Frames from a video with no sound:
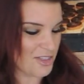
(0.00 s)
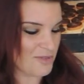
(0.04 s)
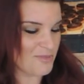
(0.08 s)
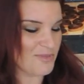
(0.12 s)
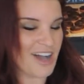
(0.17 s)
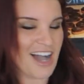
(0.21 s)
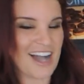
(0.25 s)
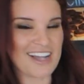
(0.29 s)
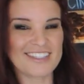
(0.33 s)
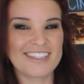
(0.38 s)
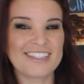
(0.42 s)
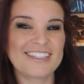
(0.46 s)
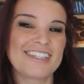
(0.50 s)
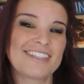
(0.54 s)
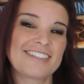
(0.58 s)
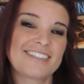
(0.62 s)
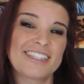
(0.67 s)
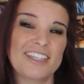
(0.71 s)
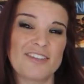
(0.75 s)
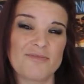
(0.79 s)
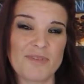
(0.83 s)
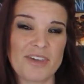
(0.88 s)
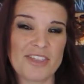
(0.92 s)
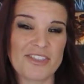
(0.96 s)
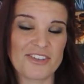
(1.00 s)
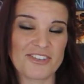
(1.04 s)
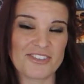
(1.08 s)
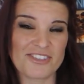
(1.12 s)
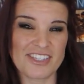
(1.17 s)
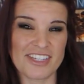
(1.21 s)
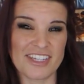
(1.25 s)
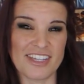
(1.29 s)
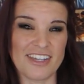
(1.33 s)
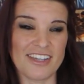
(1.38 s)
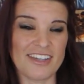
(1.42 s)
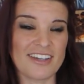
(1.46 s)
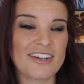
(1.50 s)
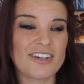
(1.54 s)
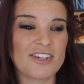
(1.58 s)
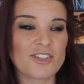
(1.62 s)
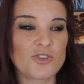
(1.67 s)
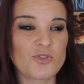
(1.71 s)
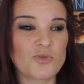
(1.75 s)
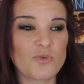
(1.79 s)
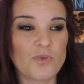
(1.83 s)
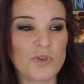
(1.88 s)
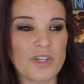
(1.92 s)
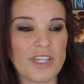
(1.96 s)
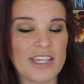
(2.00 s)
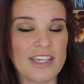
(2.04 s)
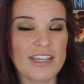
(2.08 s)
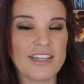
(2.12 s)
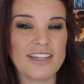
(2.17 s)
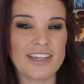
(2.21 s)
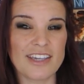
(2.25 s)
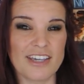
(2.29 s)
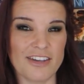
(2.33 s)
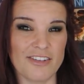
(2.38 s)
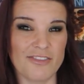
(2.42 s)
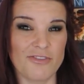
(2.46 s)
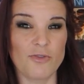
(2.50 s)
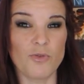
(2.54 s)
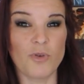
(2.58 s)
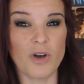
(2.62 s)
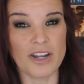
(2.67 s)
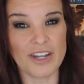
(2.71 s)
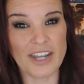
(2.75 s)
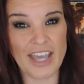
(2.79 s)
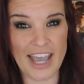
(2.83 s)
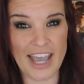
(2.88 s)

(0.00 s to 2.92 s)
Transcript: on the box it says give me 13 because we give one